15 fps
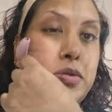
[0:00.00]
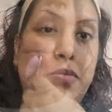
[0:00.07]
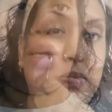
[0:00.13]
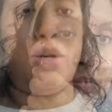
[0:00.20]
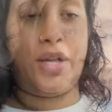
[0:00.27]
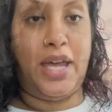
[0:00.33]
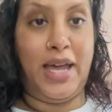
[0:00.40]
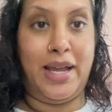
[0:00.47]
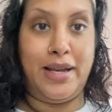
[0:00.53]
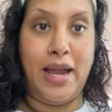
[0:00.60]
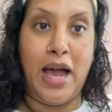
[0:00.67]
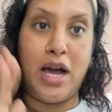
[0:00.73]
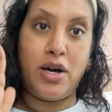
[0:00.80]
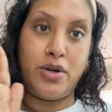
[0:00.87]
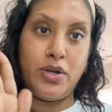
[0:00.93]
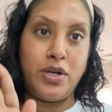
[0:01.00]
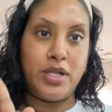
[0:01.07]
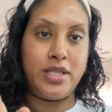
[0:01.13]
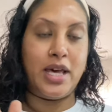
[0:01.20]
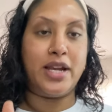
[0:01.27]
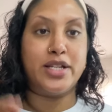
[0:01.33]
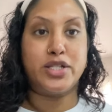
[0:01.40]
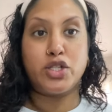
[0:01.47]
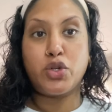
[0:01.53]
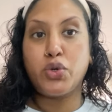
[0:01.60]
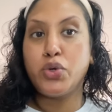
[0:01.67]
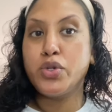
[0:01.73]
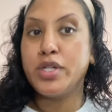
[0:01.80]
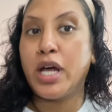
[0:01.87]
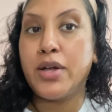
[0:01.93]
Okay, now that it's
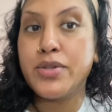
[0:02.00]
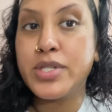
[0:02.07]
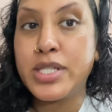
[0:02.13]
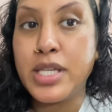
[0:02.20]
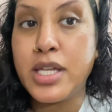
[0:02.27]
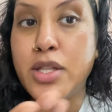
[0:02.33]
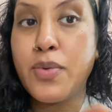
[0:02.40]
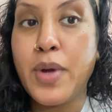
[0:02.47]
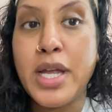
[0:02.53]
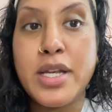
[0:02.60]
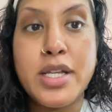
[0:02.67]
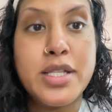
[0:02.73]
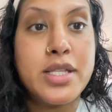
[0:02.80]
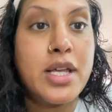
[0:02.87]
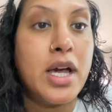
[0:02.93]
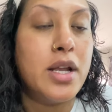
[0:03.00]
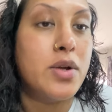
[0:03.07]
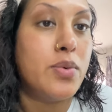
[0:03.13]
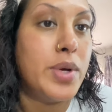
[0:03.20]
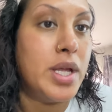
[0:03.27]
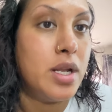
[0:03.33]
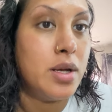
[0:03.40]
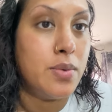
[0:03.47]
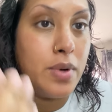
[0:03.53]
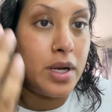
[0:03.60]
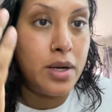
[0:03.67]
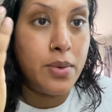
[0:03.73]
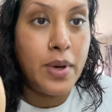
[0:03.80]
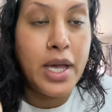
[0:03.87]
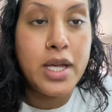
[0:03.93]
cooled down, you see the redness kind of went
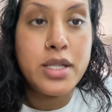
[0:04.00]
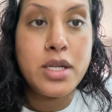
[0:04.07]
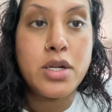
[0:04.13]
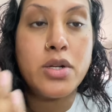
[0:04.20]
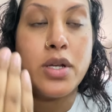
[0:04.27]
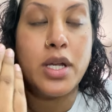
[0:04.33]
away a little.